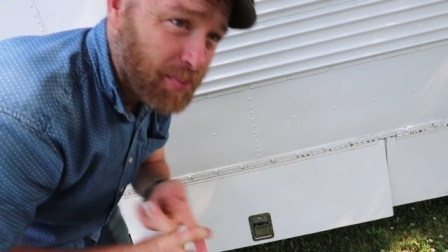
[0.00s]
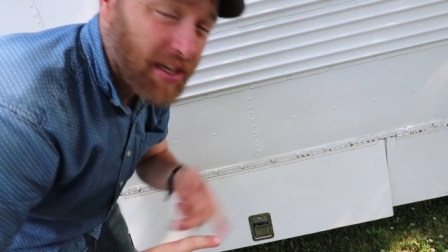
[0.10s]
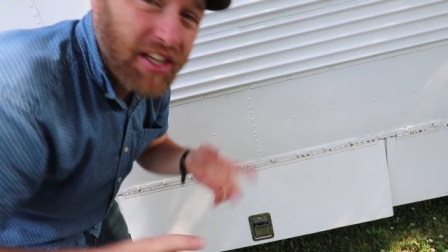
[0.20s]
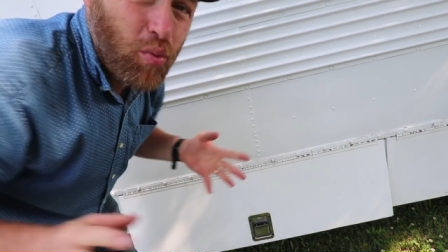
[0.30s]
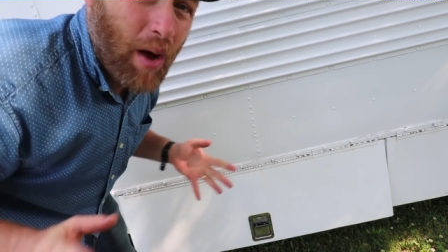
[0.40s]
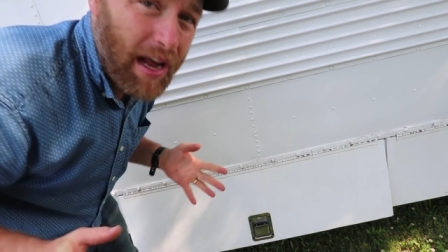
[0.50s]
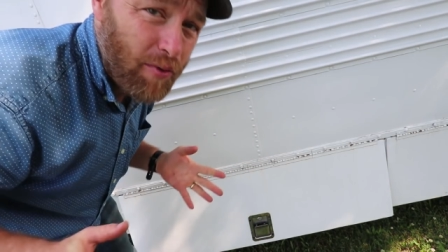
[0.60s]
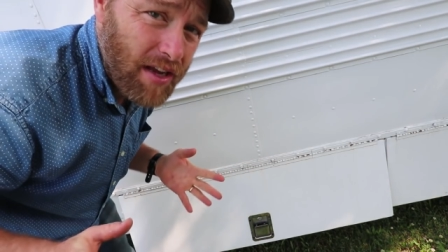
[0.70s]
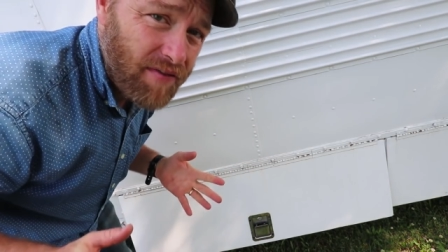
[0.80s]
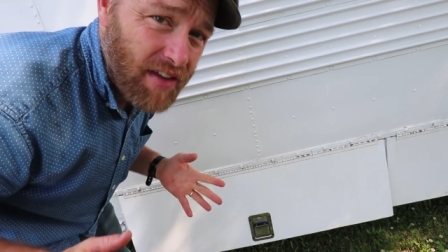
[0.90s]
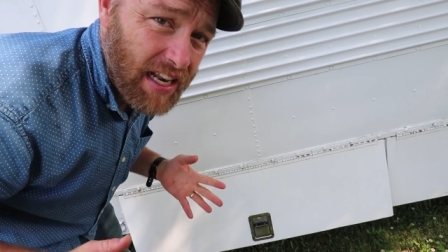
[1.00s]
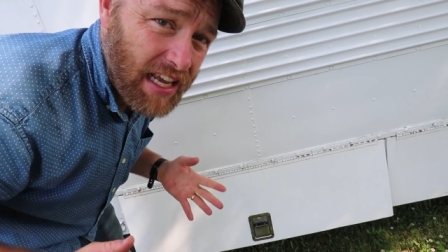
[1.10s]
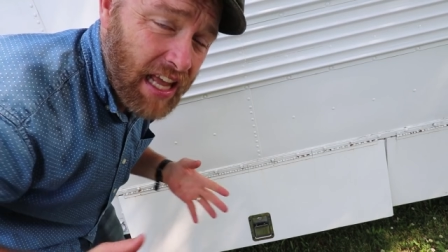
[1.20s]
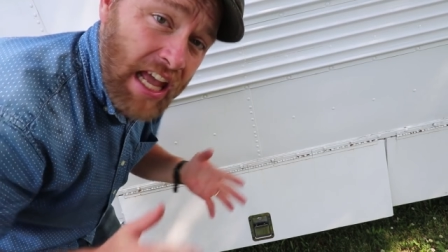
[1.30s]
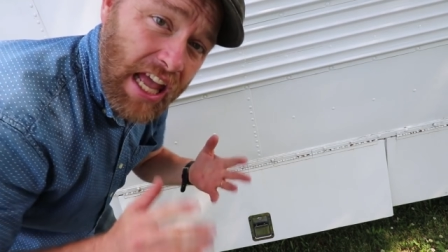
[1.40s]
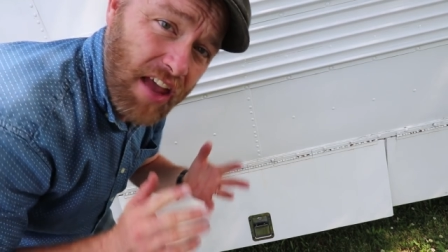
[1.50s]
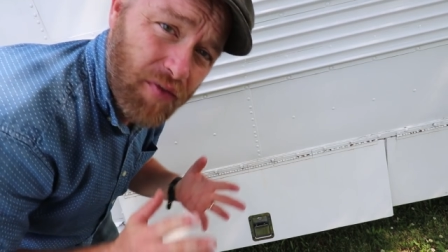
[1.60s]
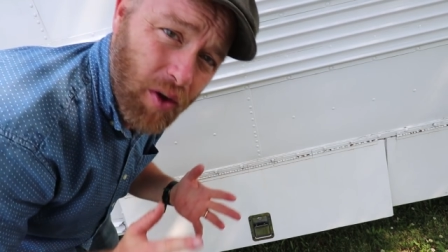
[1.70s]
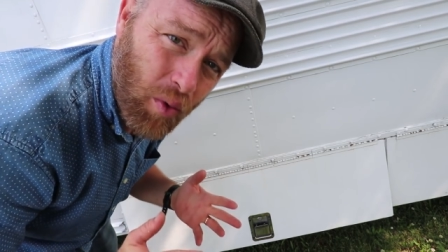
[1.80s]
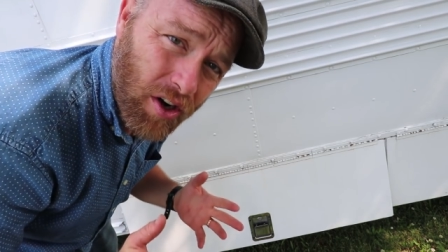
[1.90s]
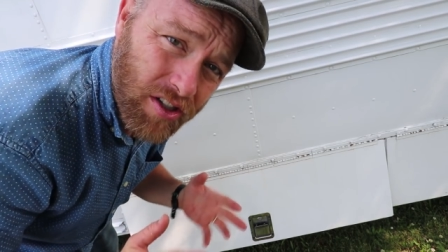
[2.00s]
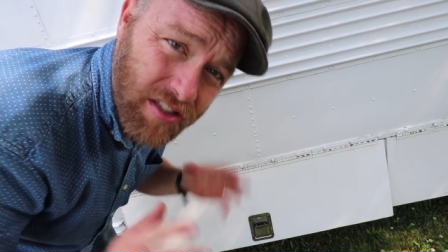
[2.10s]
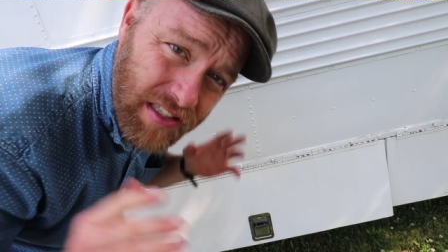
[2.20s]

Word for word: because why reinvent it if it works?